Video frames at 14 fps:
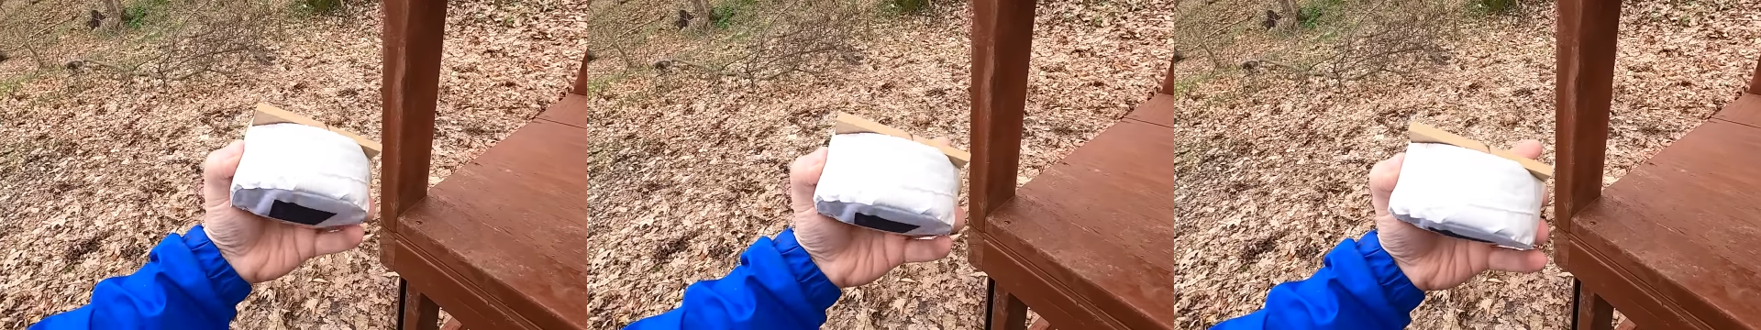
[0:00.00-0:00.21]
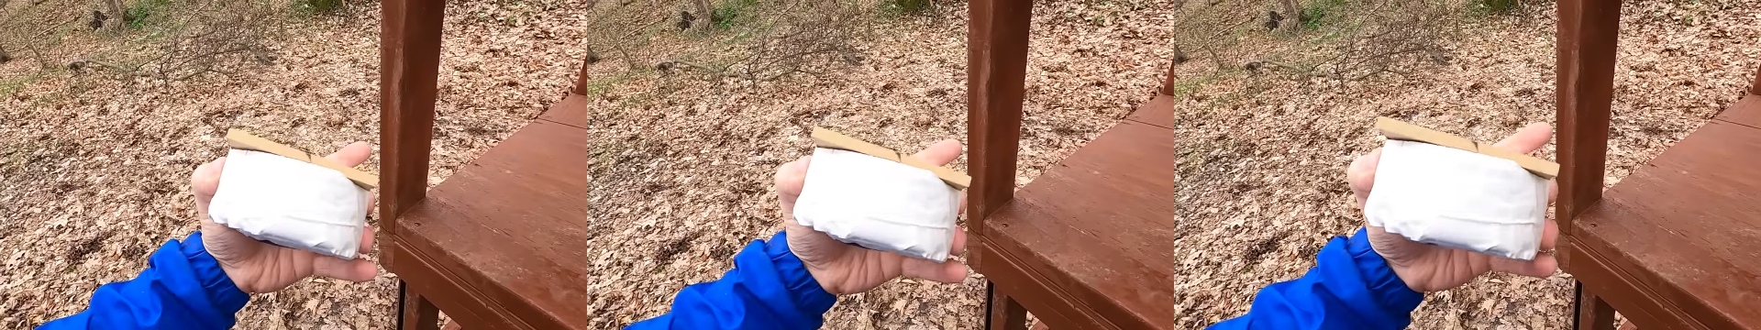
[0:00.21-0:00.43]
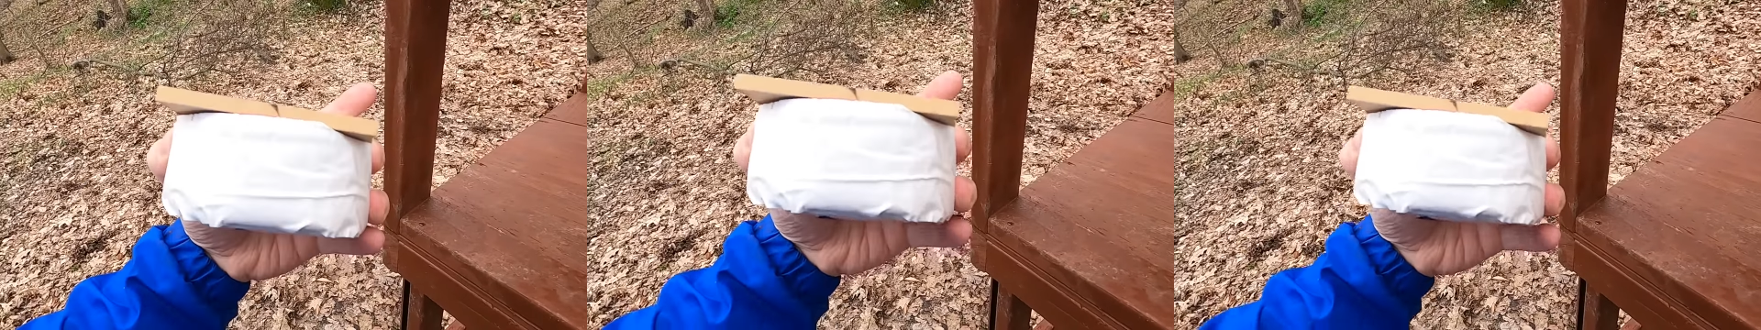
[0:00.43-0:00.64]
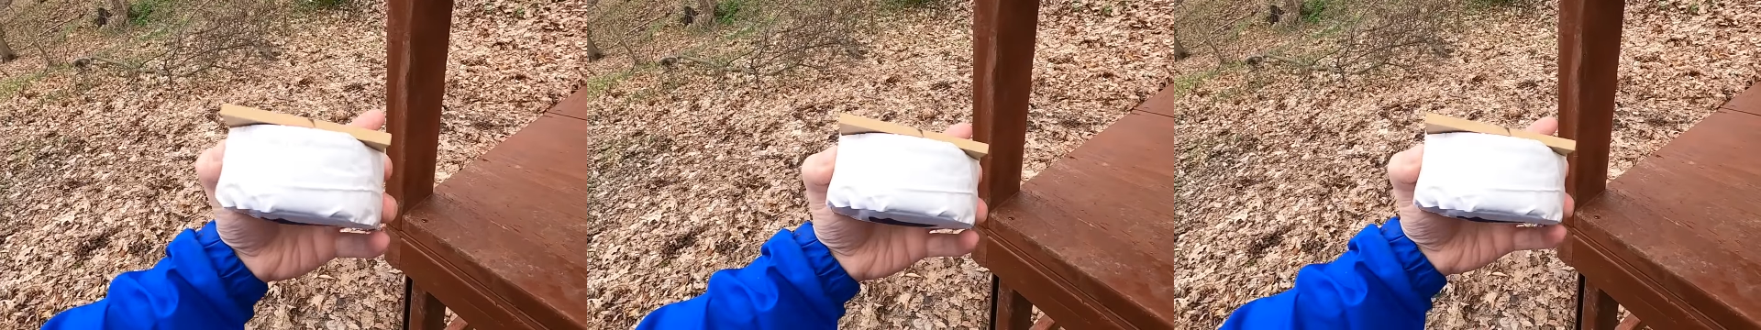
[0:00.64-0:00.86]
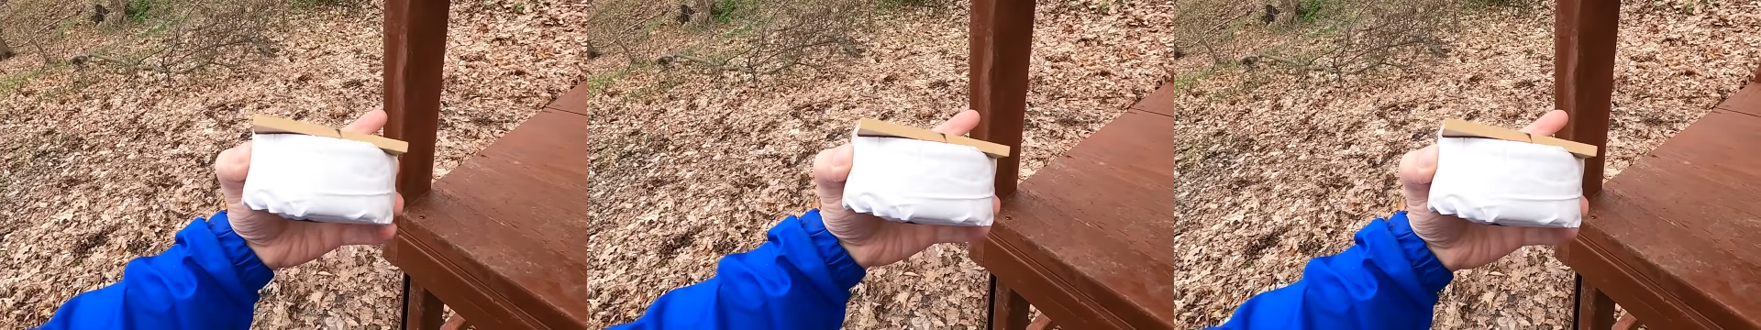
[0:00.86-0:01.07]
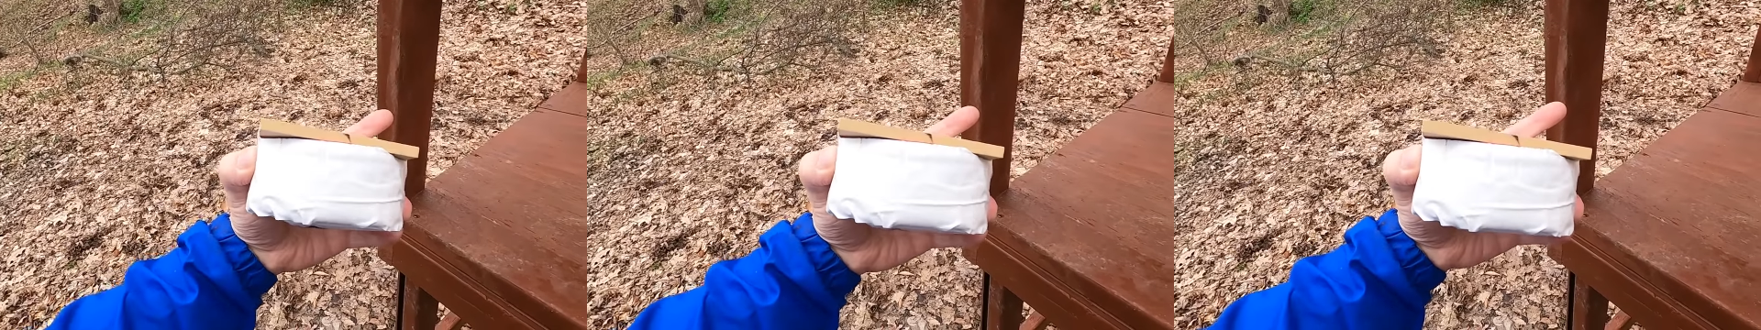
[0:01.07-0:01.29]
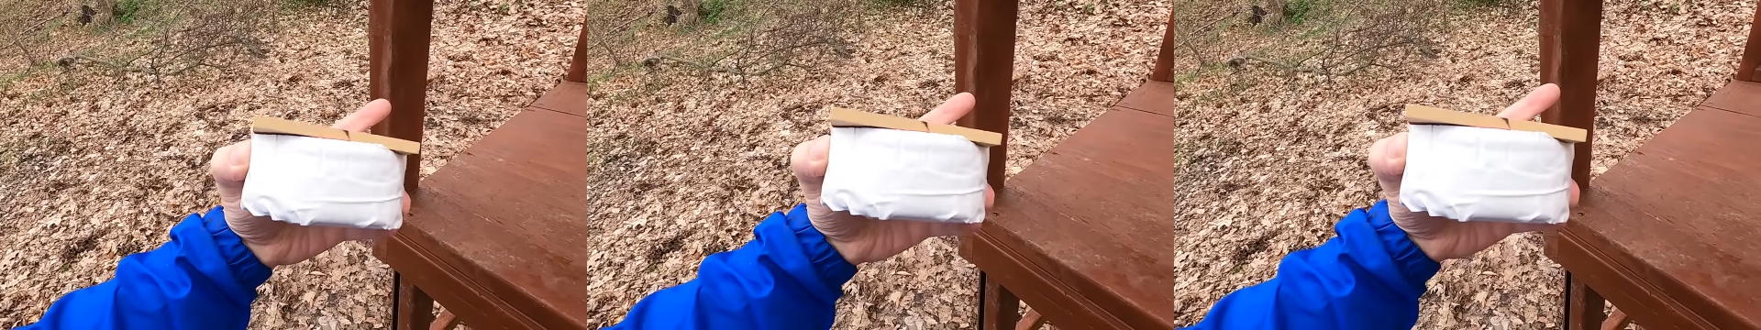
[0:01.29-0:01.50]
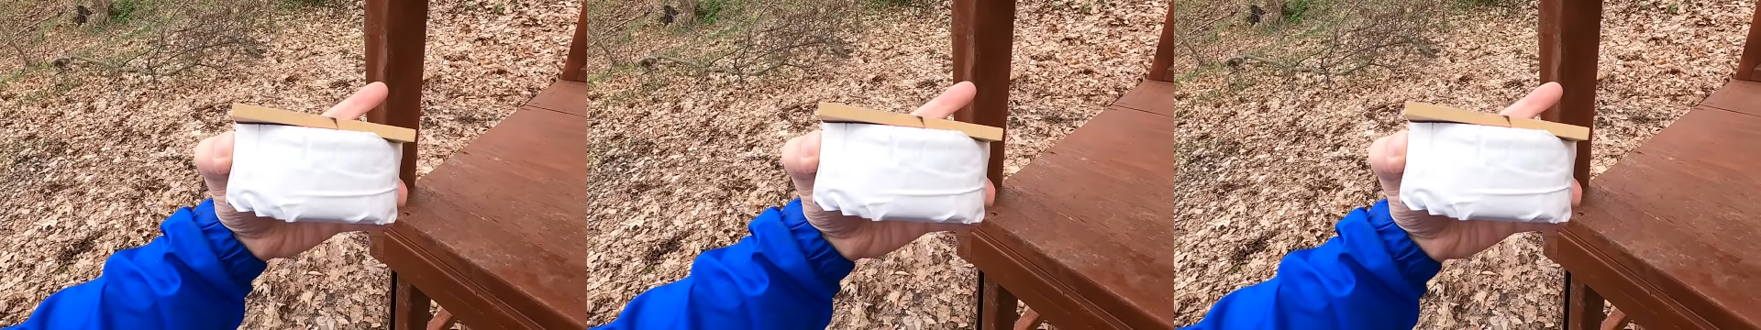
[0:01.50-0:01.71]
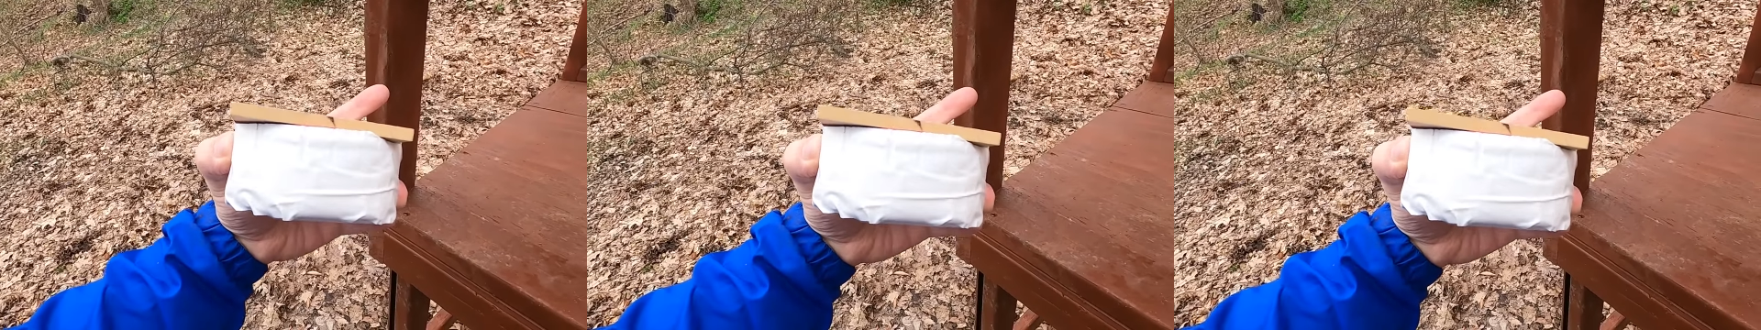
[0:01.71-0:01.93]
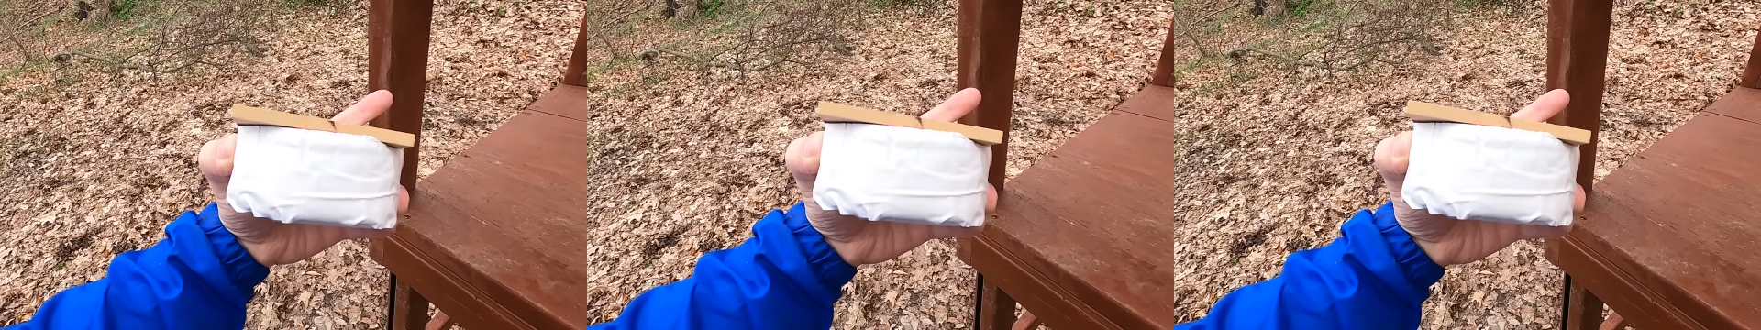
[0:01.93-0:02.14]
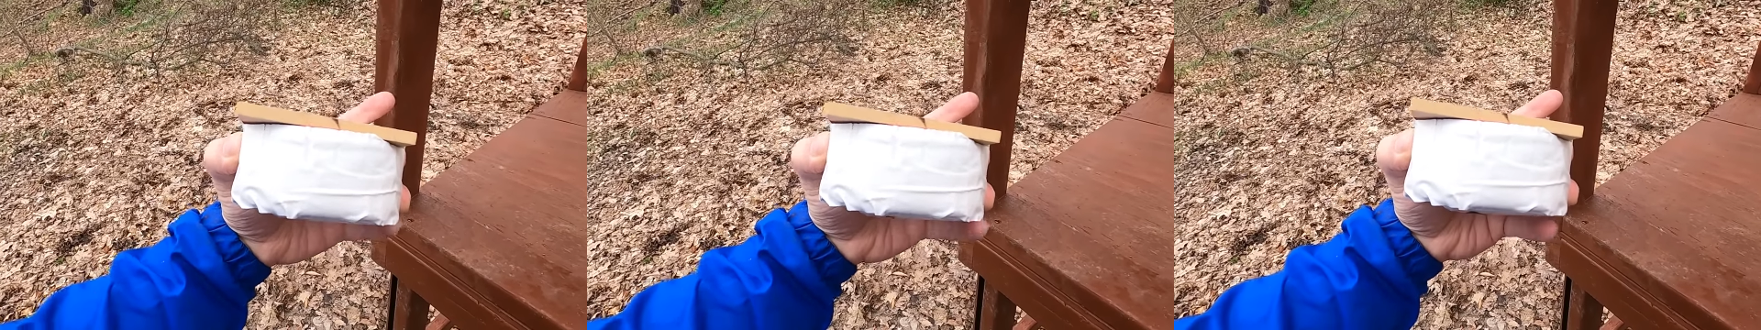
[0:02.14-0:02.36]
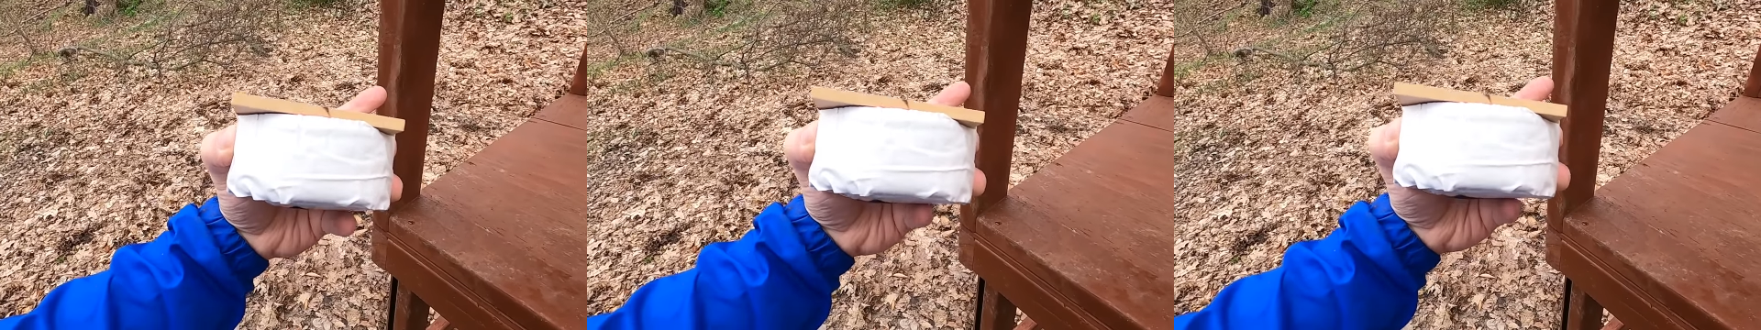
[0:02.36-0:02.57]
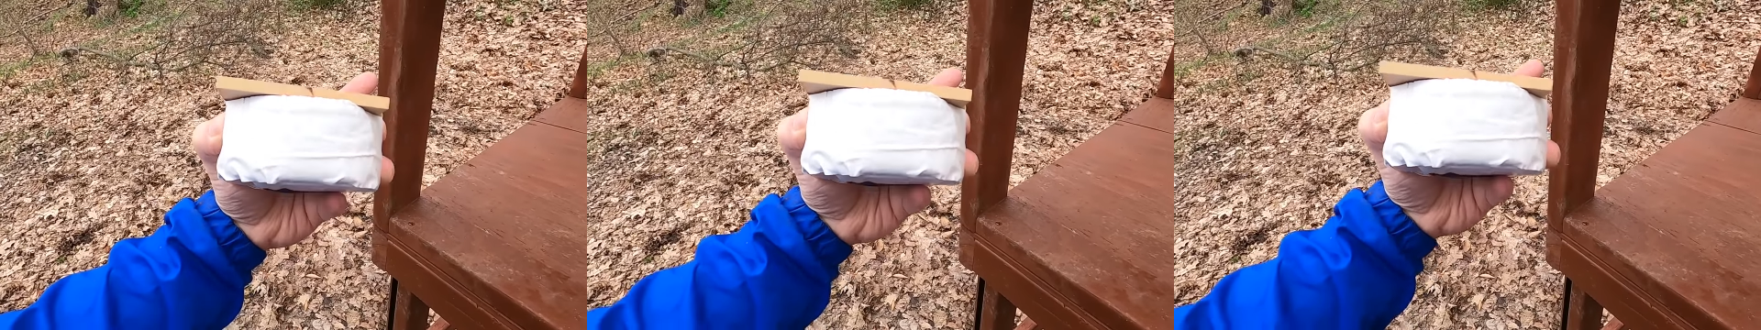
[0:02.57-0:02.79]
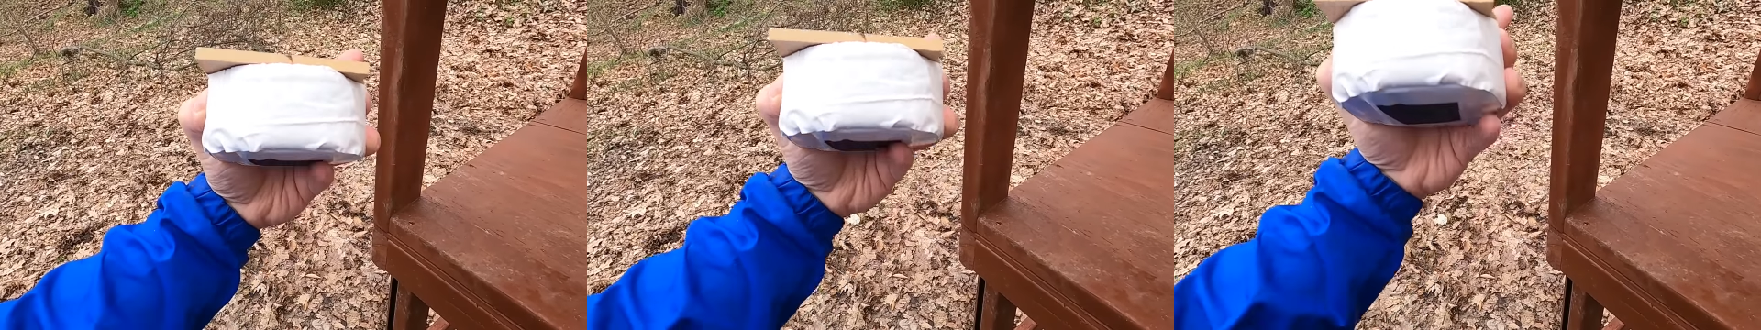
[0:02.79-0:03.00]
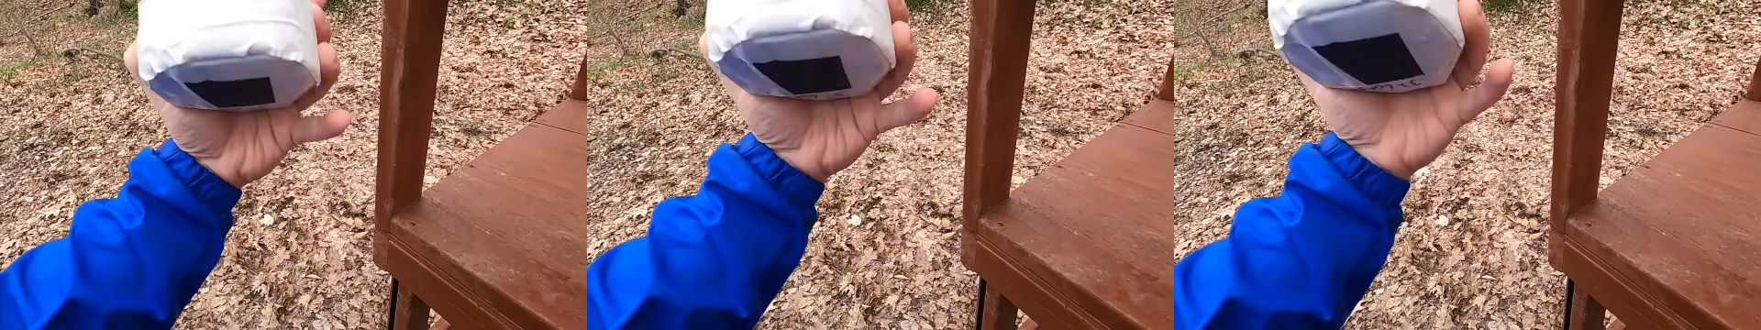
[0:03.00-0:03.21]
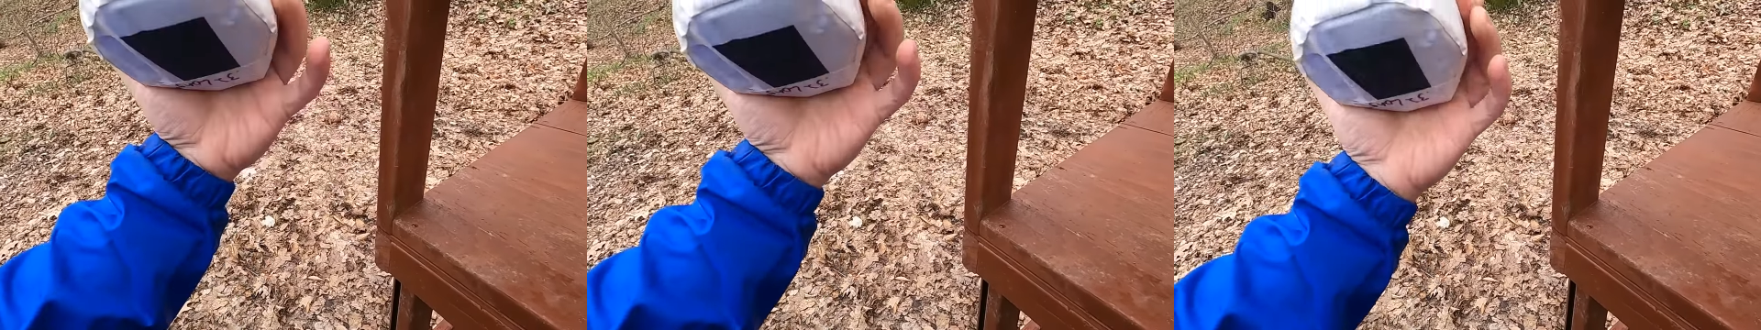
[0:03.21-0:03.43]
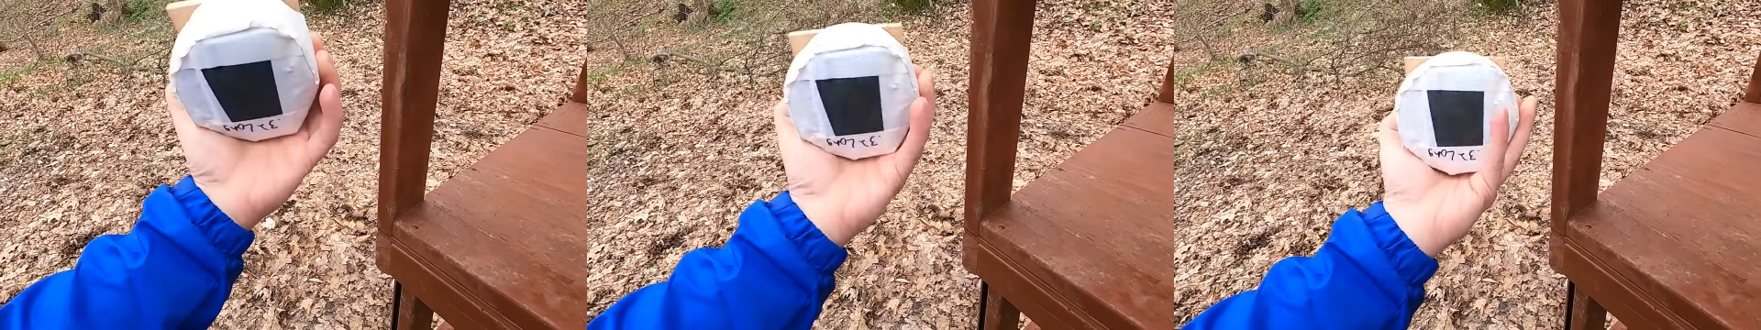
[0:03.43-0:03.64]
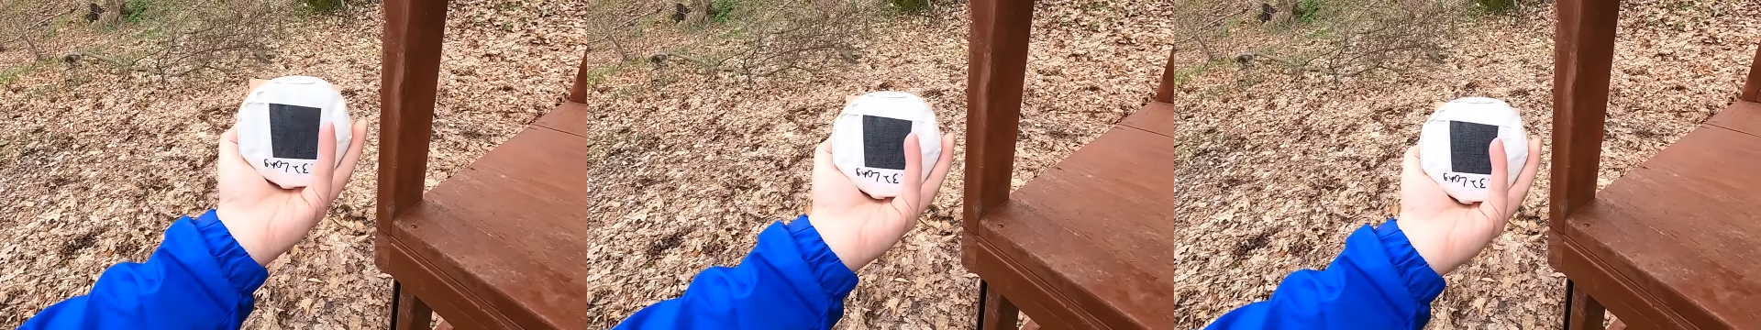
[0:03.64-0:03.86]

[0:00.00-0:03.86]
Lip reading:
No face is visible, so there are no lips to read.